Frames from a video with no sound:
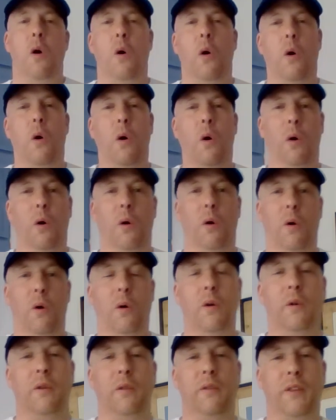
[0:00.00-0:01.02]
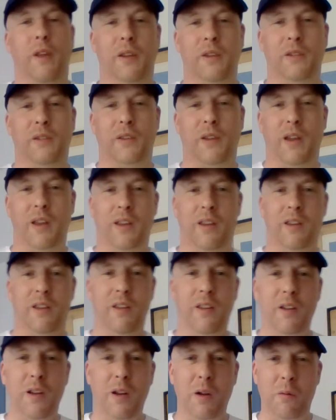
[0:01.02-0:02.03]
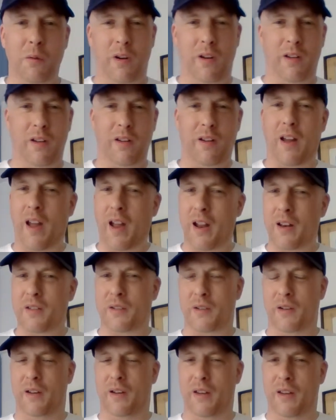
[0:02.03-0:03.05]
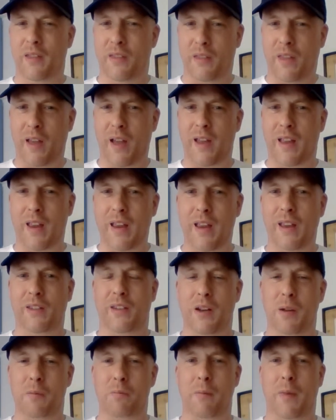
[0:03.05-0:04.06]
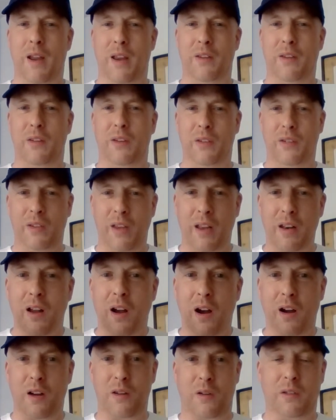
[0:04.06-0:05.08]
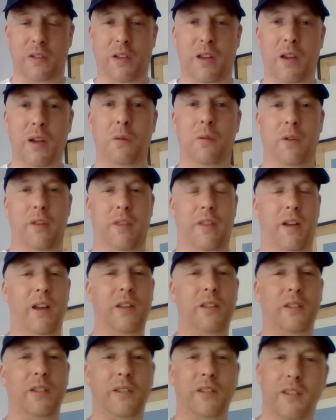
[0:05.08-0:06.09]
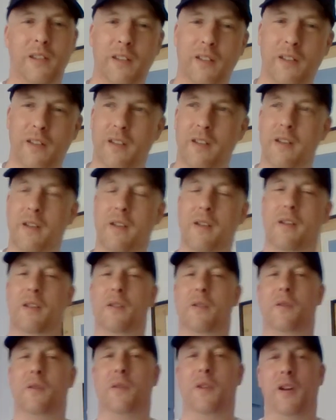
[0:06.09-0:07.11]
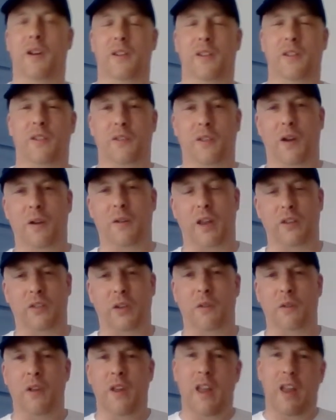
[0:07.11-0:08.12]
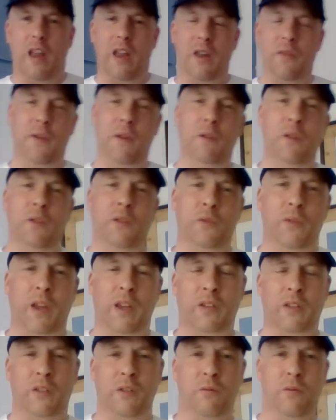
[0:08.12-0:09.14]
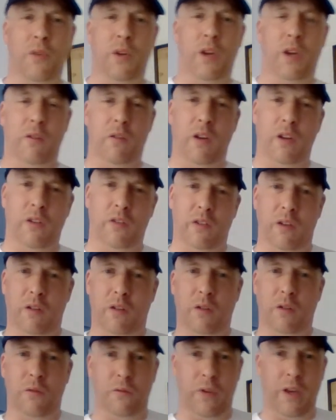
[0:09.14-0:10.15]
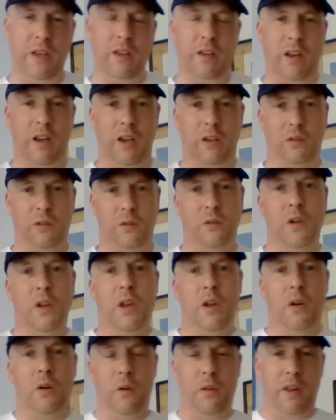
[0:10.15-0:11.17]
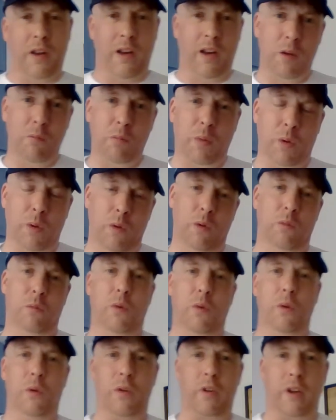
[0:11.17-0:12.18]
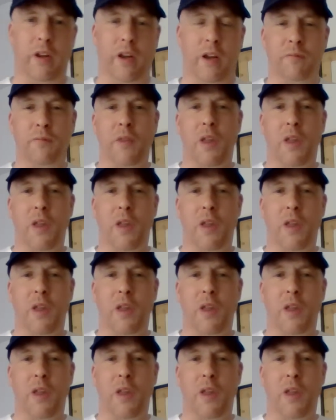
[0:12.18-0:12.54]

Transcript: or they say, you know what, actually, that is an amazing scent. I could deal with that. Right, okay, so if it was Fast and Furious and you've got Vin Diesel or the late Paul Walker,